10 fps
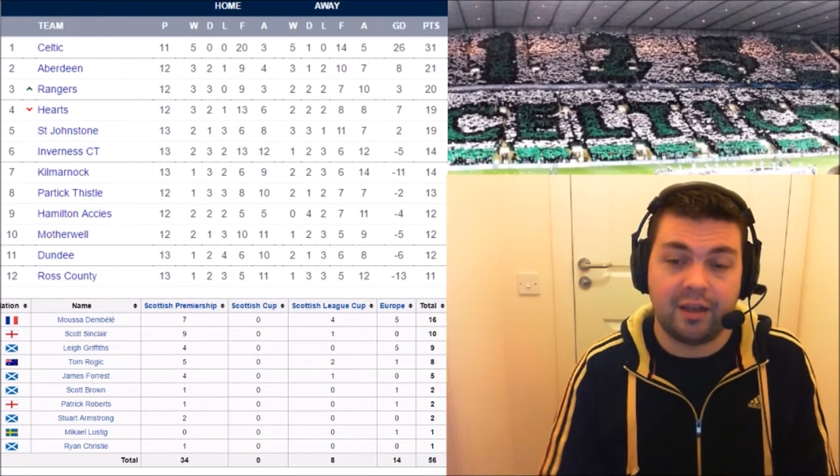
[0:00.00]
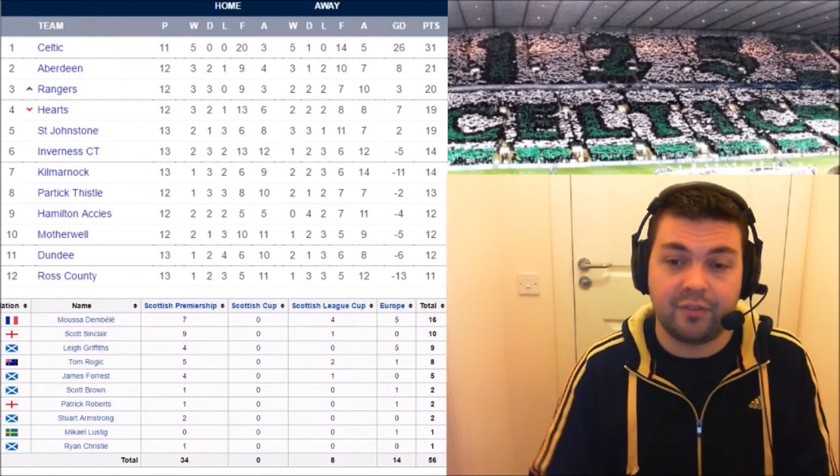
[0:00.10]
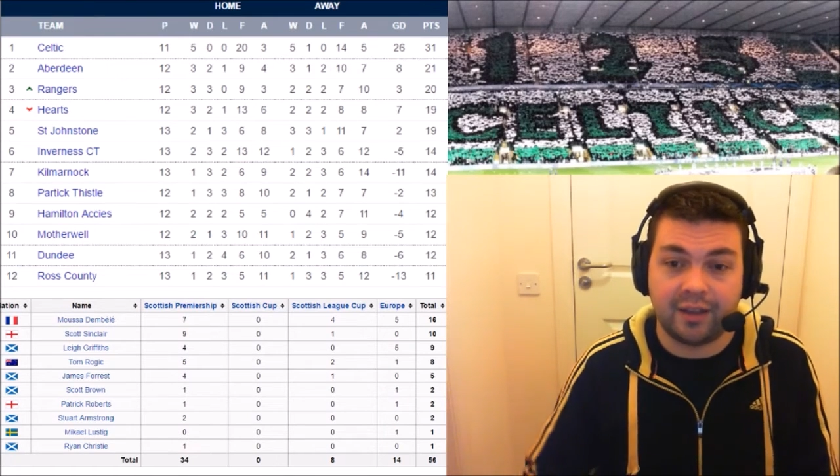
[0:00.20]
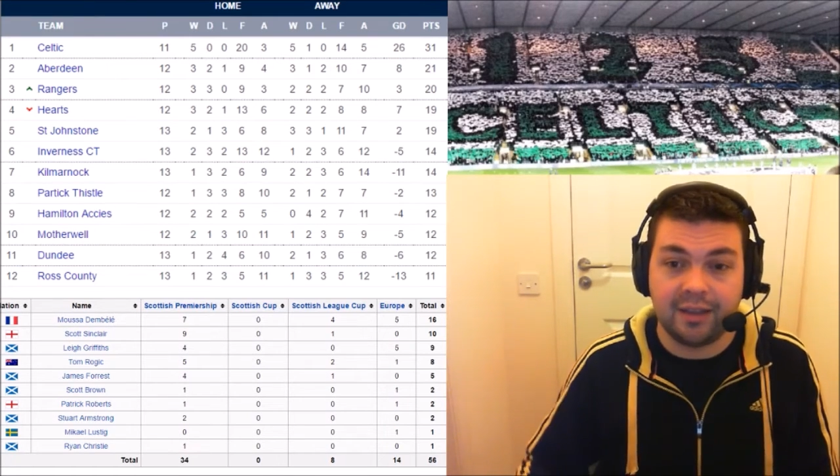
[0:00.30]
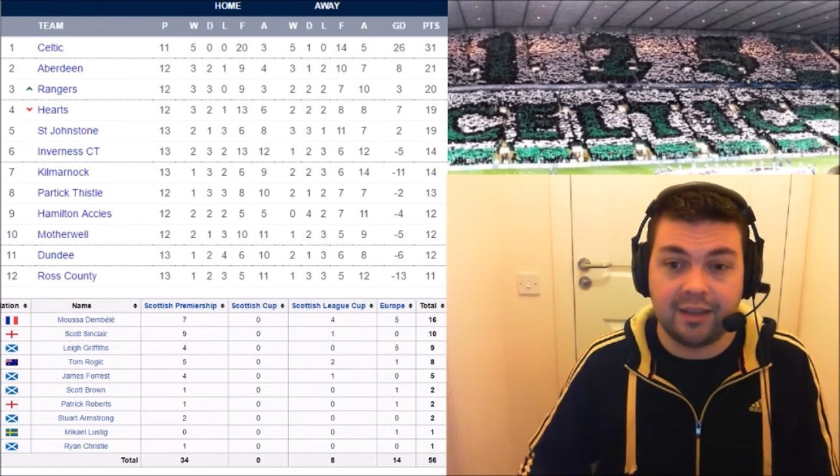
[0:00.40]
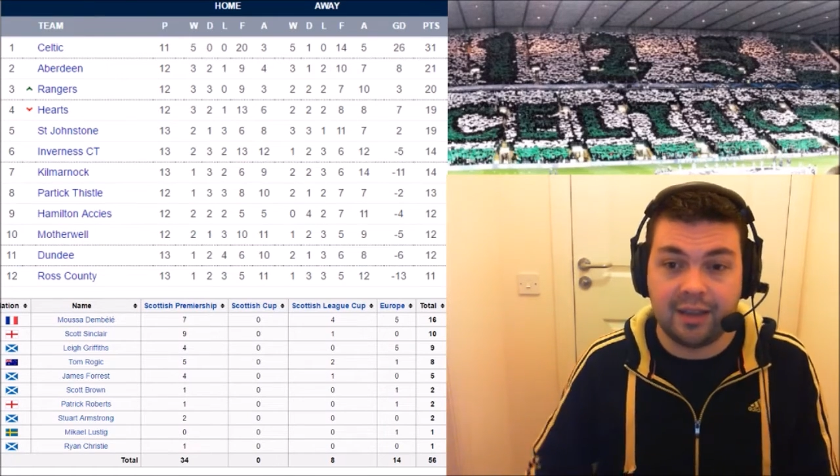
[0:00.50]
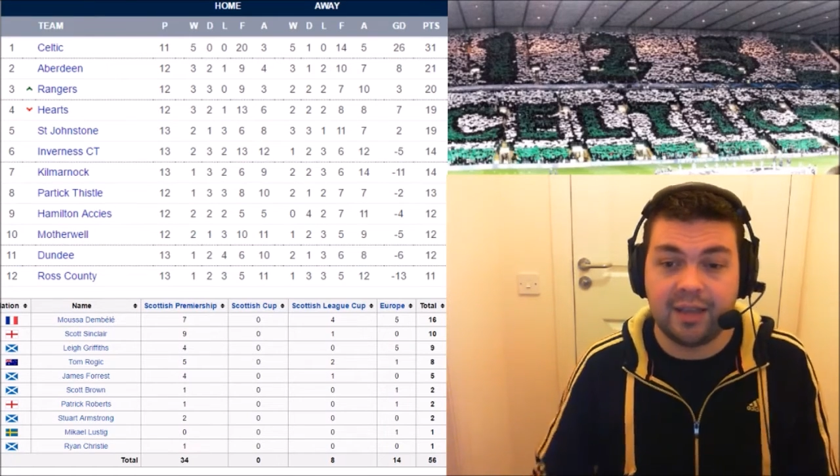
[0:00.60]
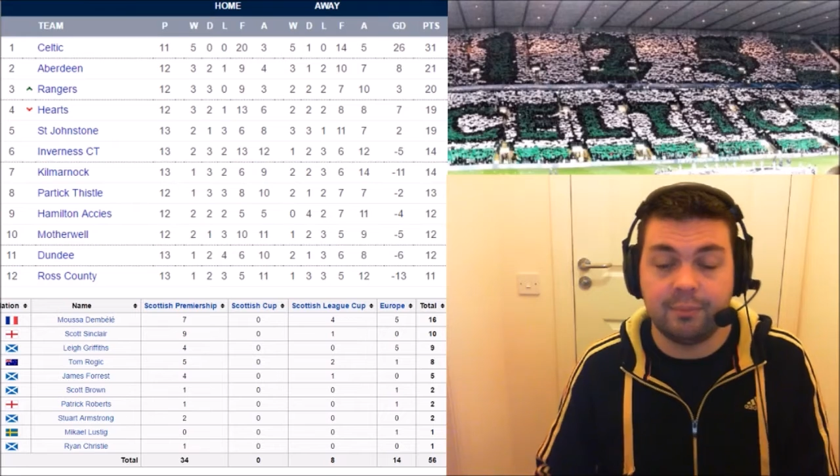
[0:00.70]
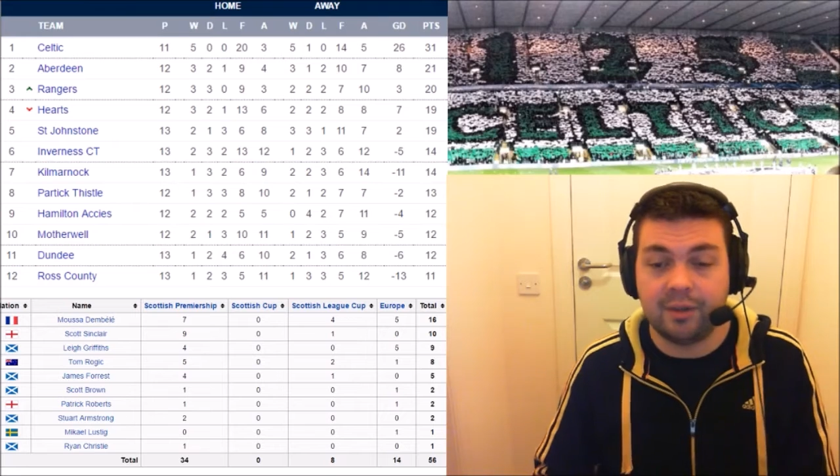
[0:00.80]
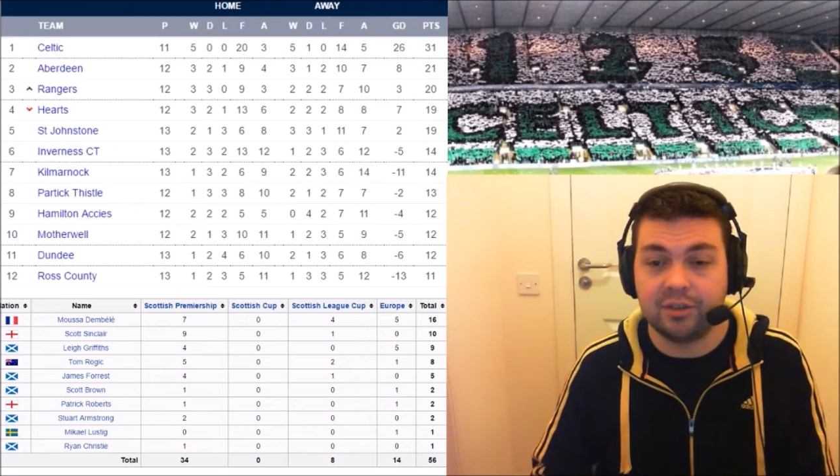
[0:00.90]
If I can get
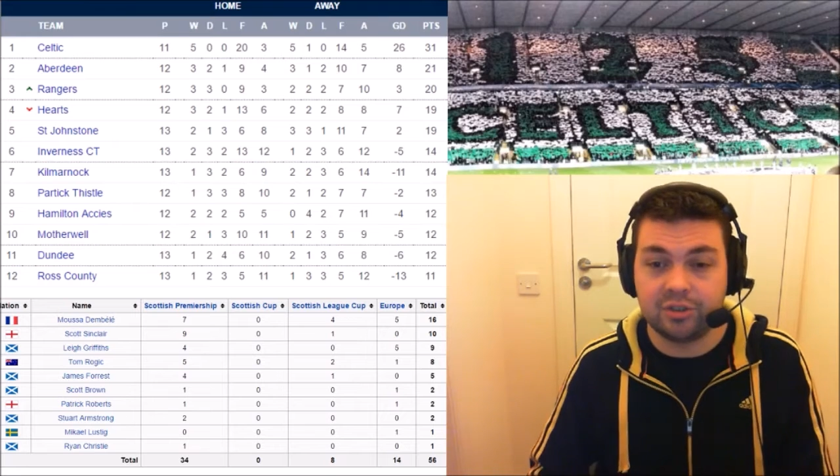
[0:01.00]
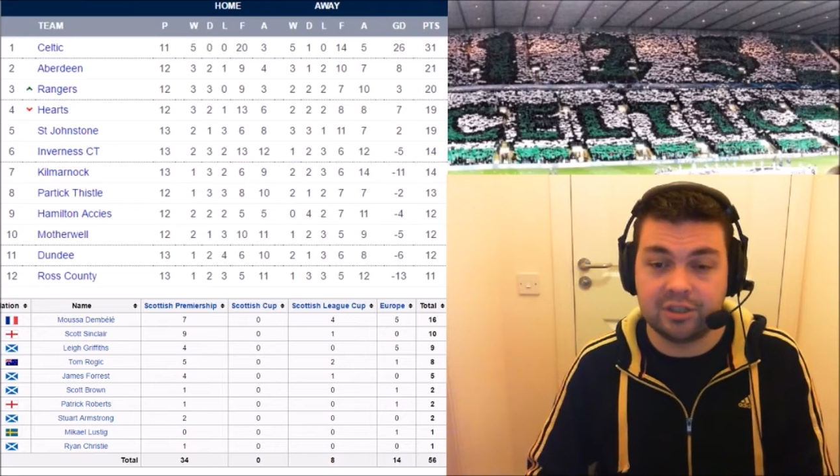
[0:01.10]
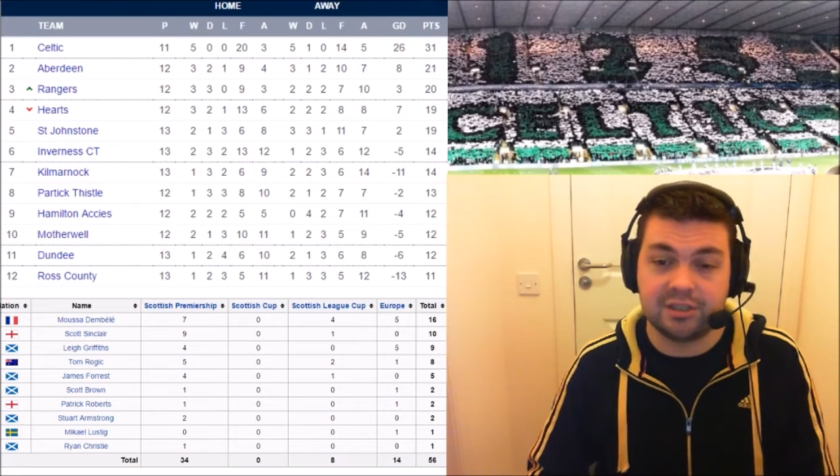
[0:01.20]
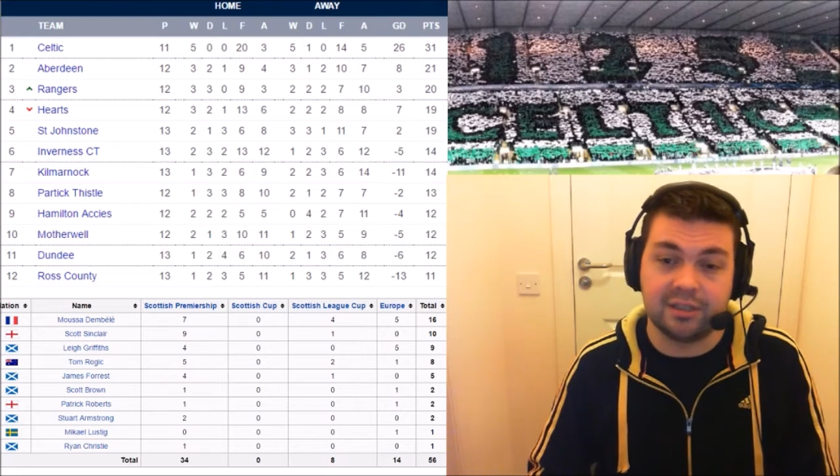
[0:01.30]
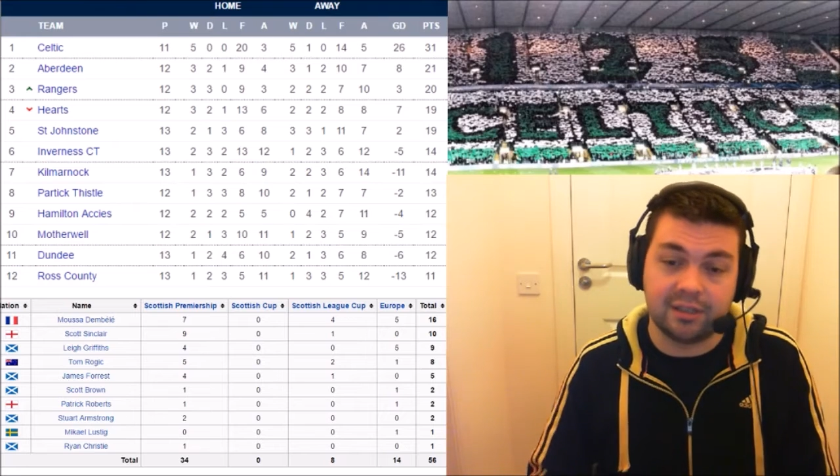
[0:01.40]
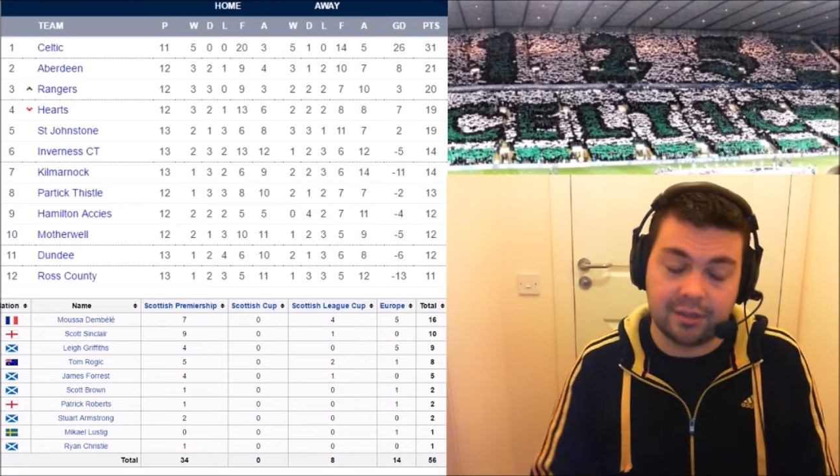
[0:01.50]
them interested,